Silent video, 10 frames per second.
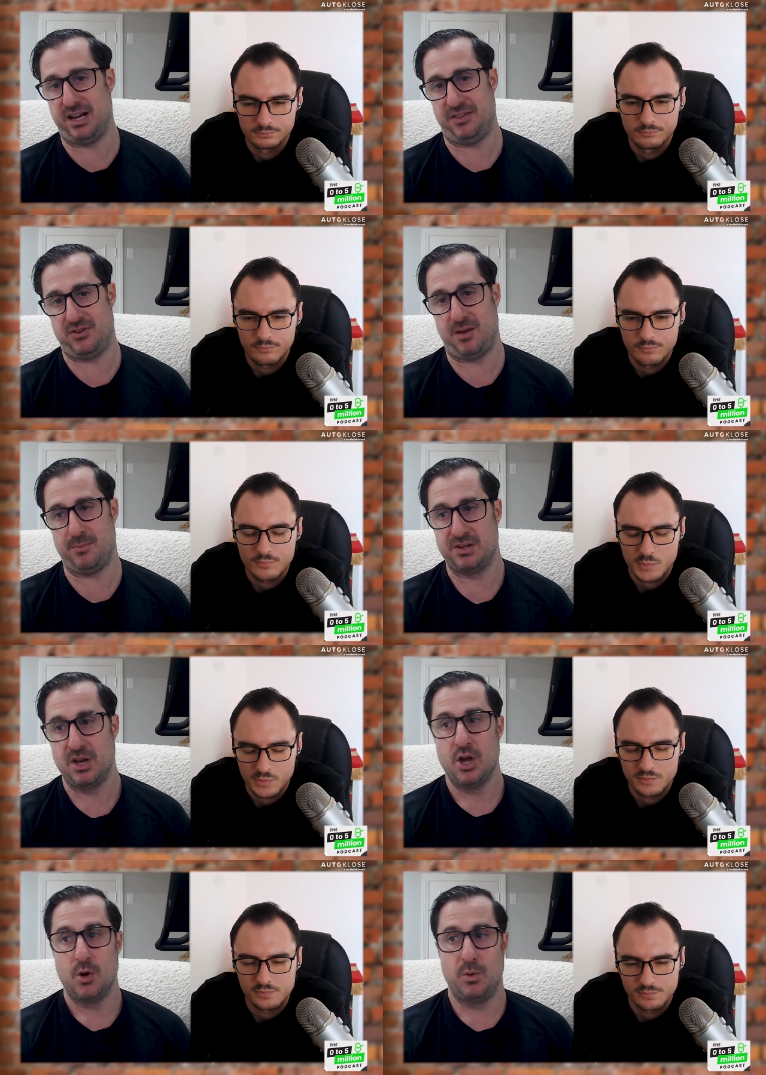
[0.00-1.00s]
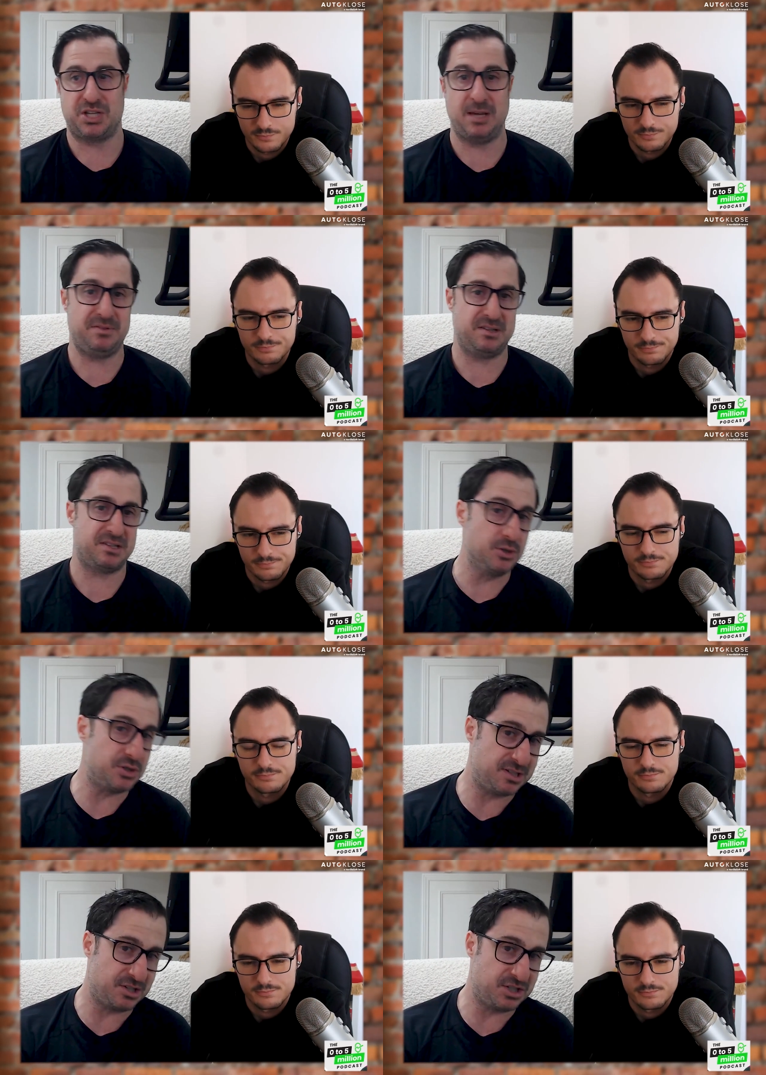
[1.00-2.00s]
Speaker 1: not hit their numbers, which keeps the
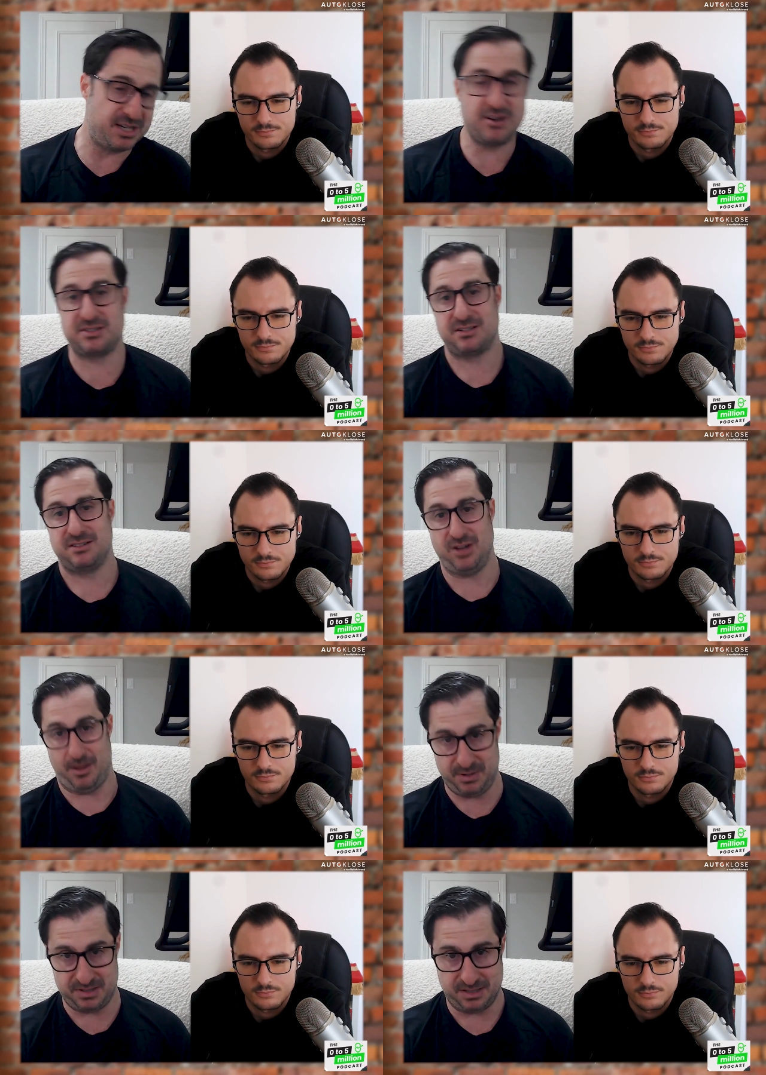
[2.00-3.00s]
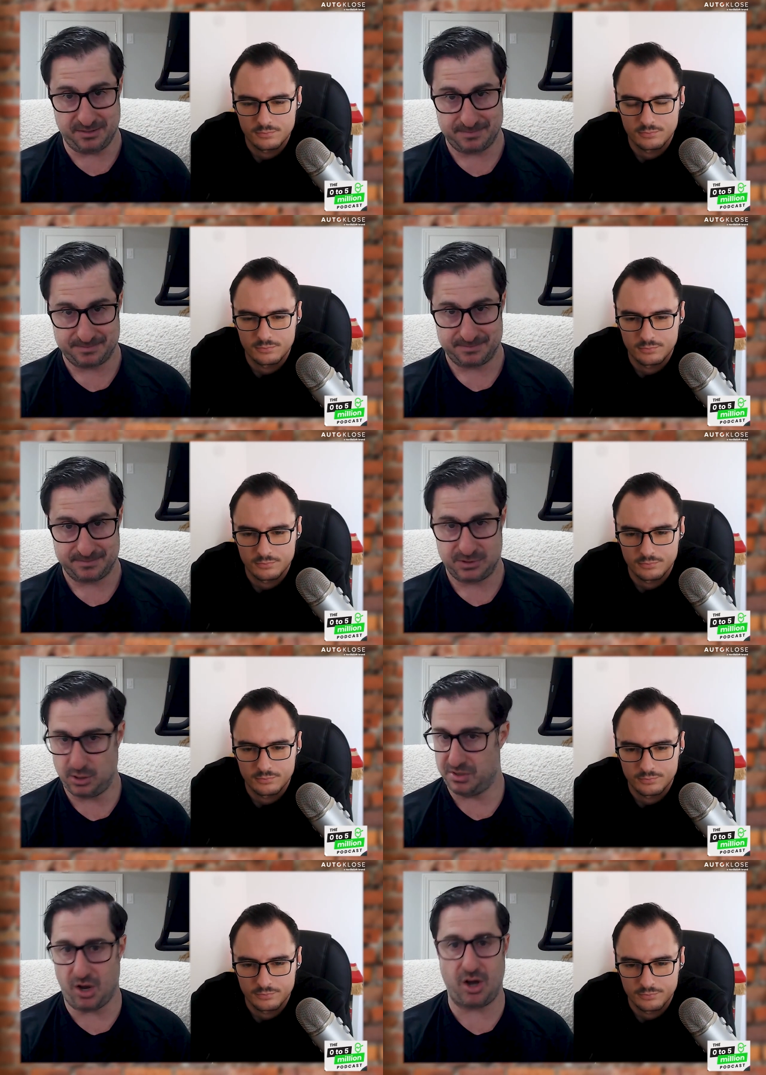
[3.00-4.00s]
solutions engineers not busy.
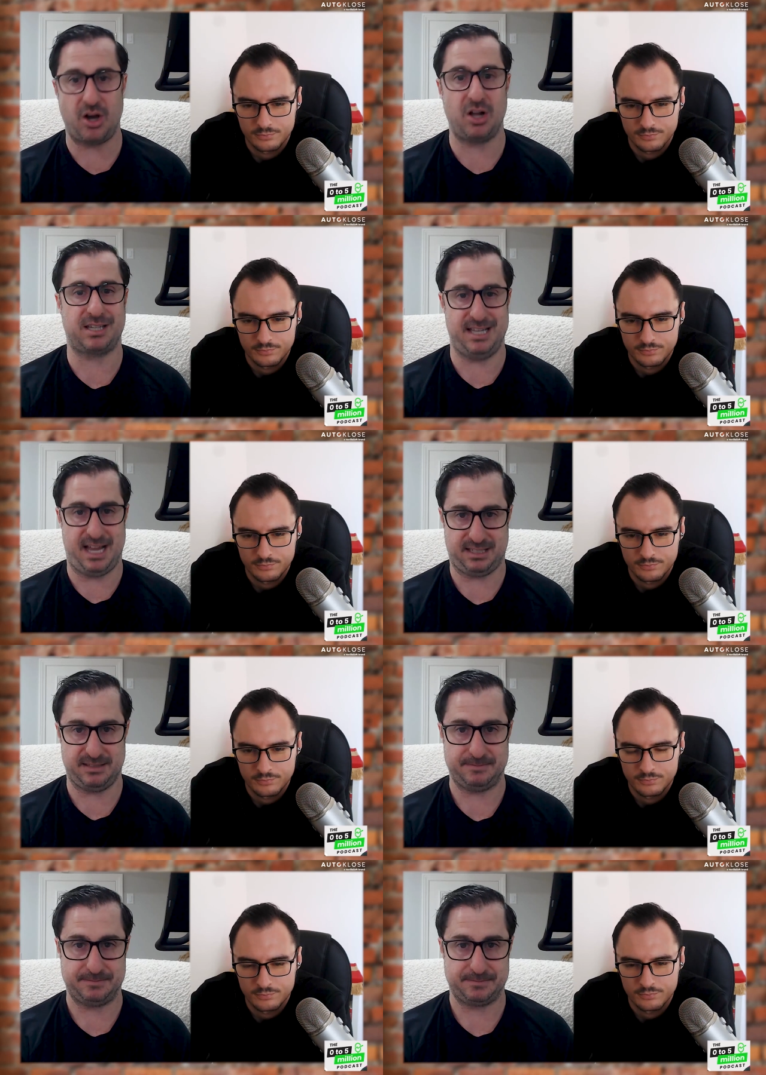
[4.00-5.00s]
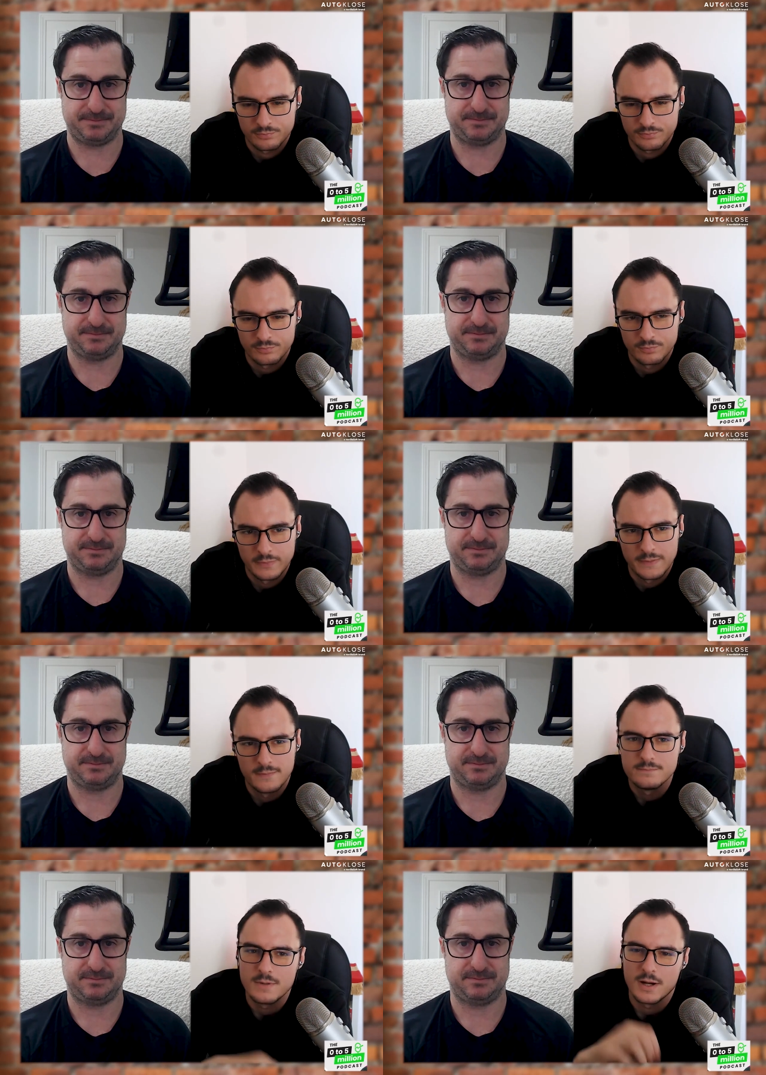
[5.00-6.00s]
So it's all connected.
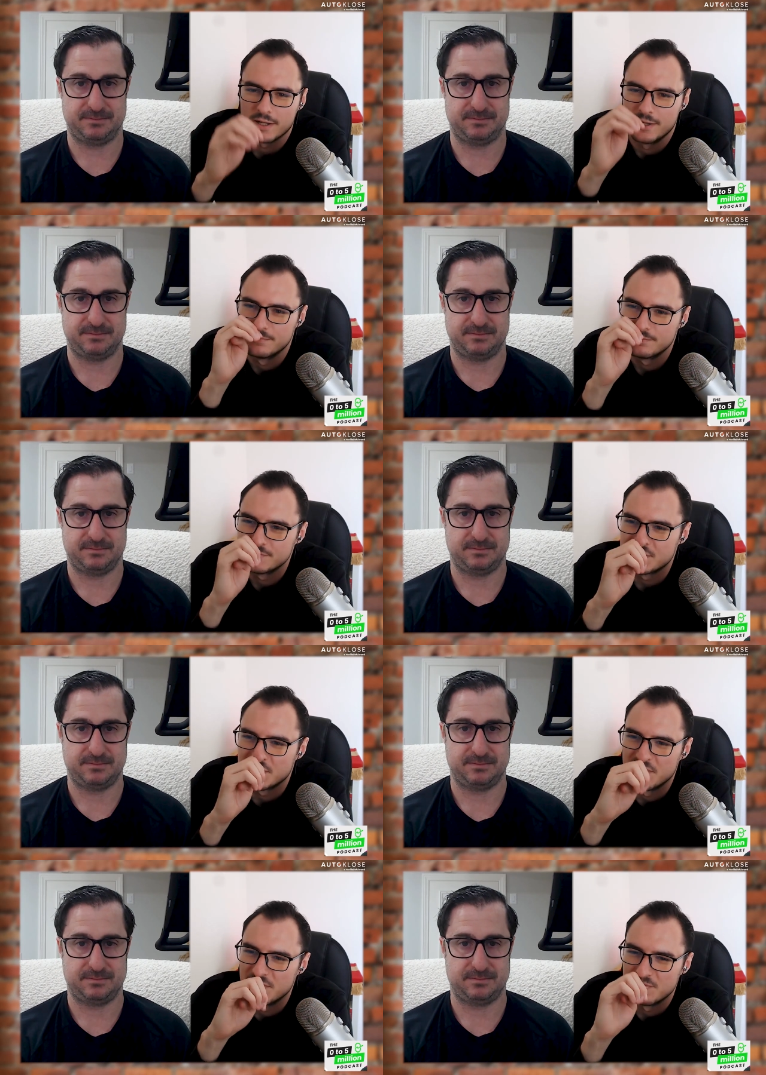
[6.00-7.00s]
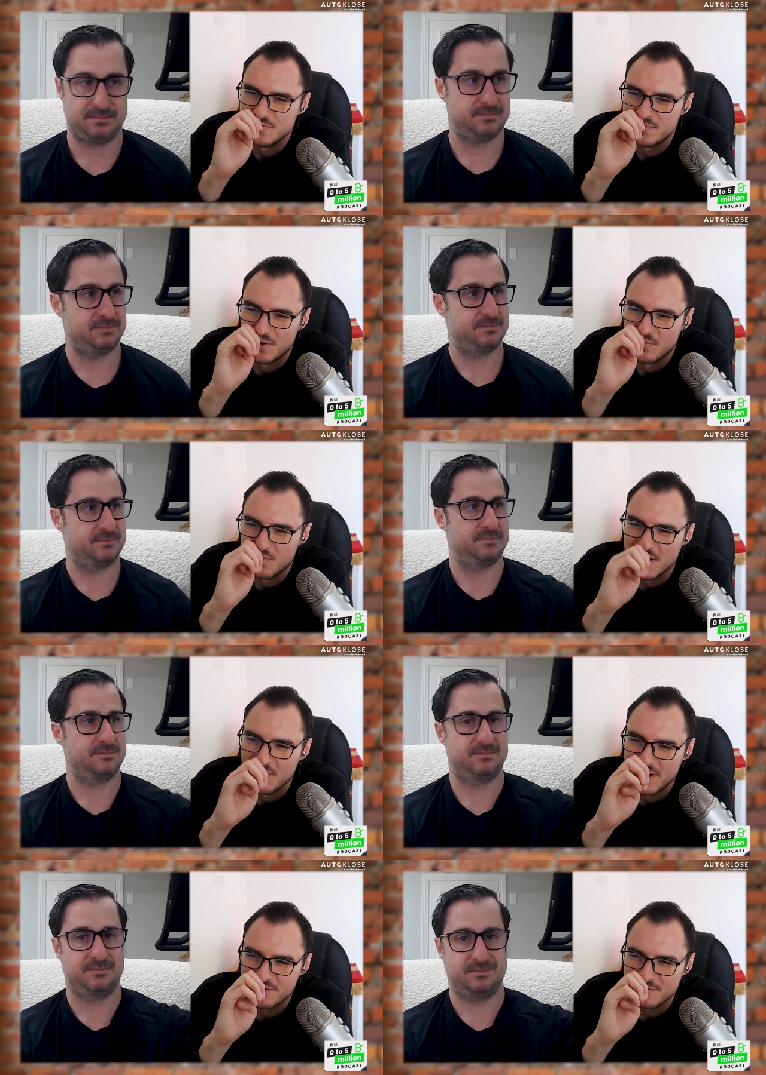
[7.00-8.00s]
Speaker 2: Okay, so we've gone way
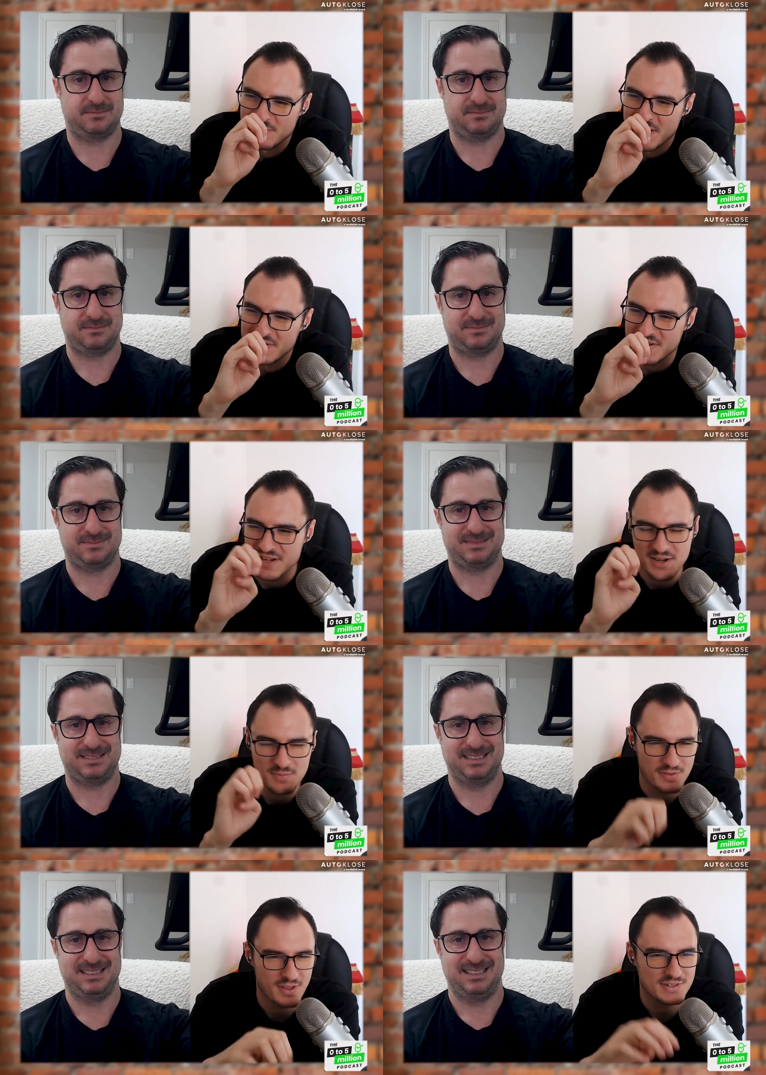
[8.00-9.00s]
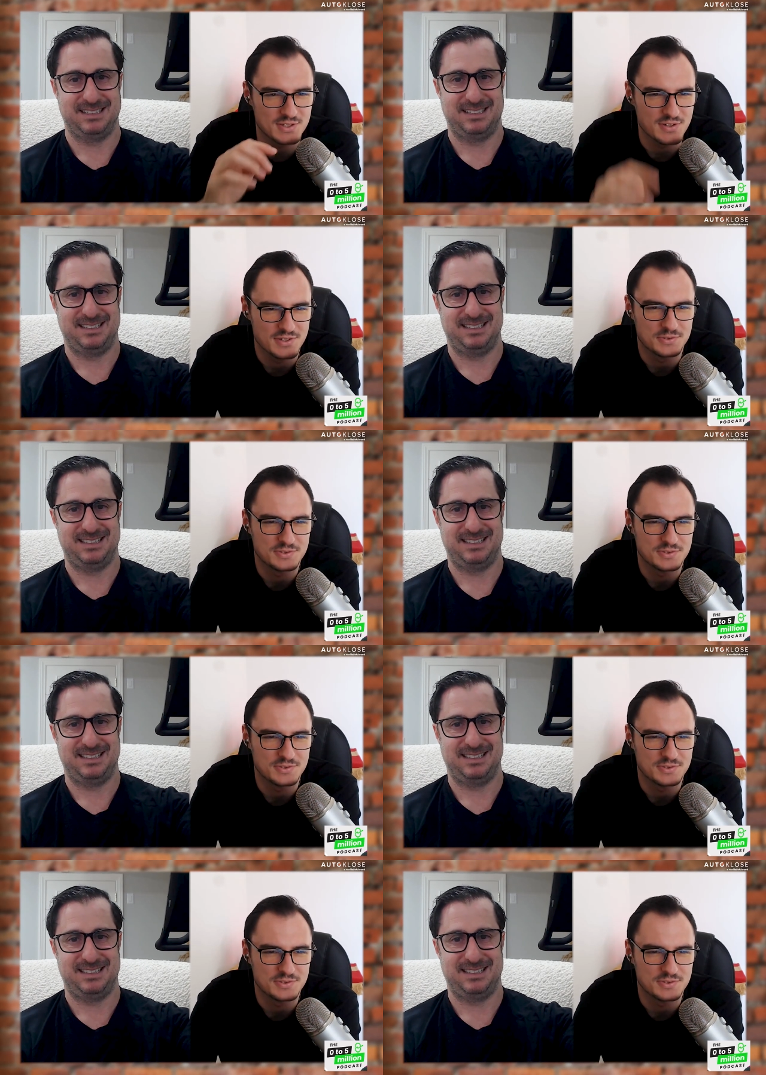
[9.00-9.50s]
away from my idea here, but that's good. This